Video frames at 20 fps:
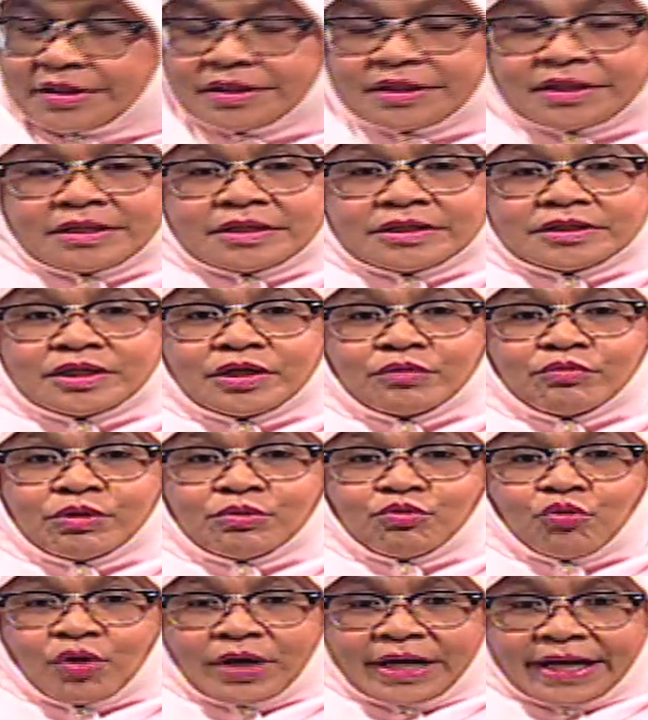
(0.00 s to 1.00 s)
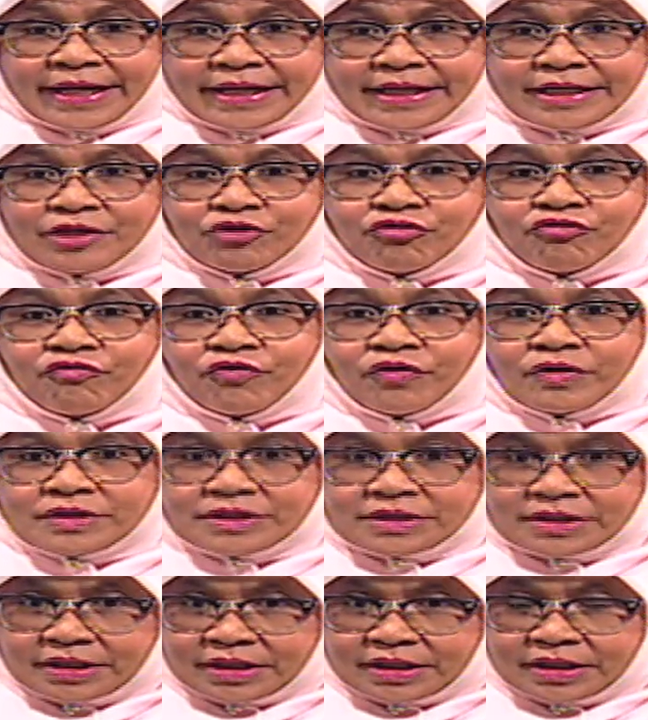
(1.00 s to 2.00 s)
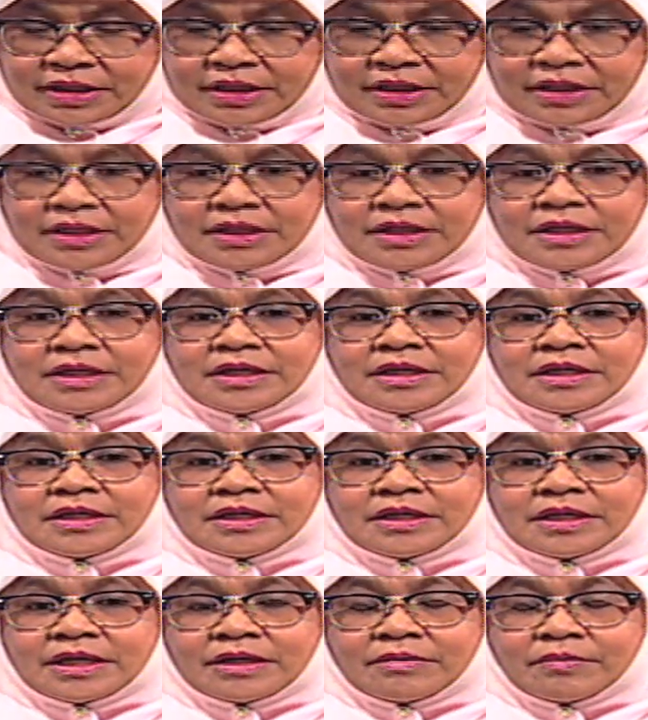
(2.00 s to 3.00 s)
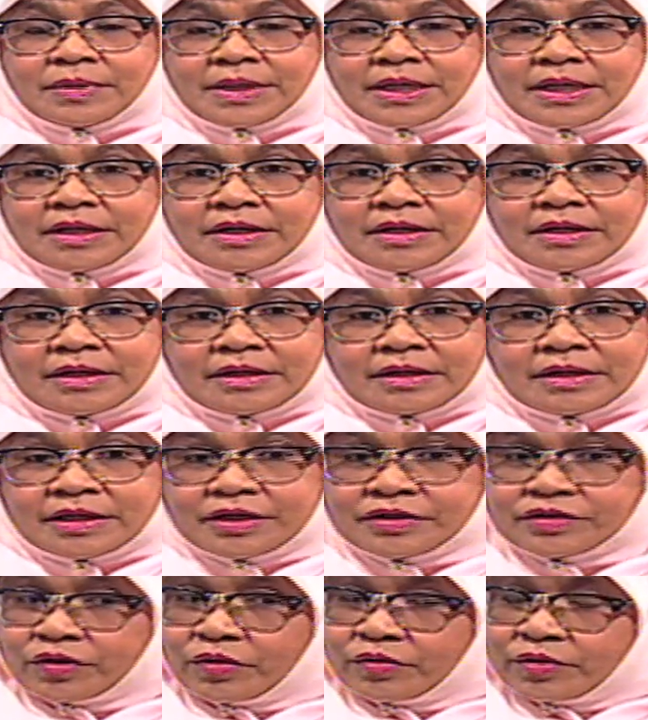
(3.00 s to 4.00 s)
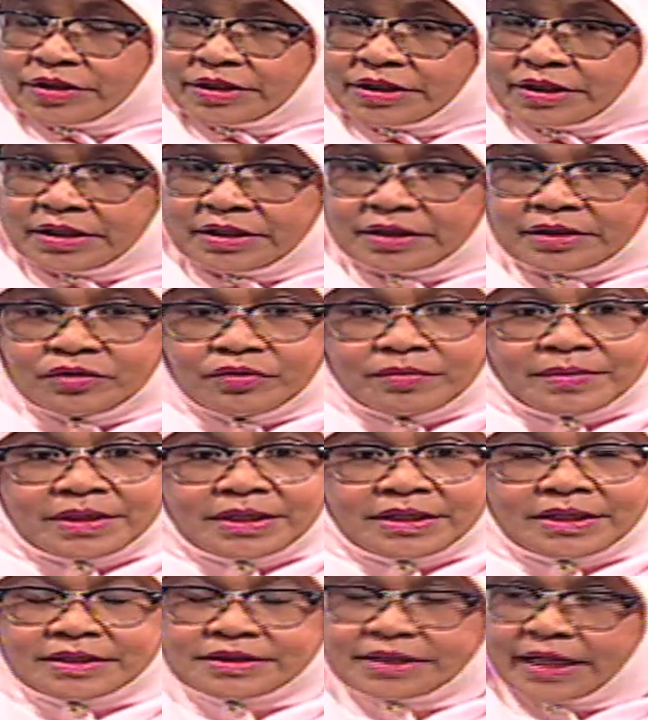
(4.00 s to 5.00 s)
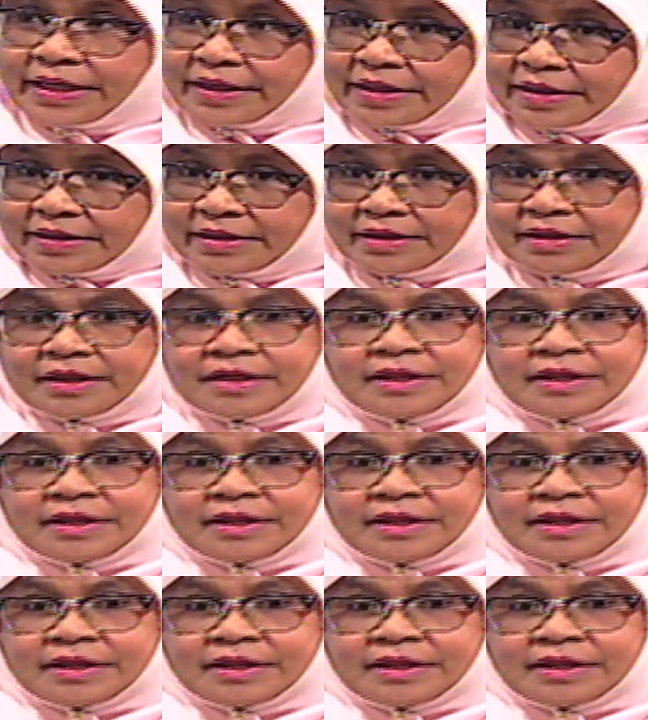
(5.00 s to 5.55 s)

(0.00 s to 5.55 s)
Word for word: Mm-hmm. So we would like to foresee uh, there will be a resolution to be decided.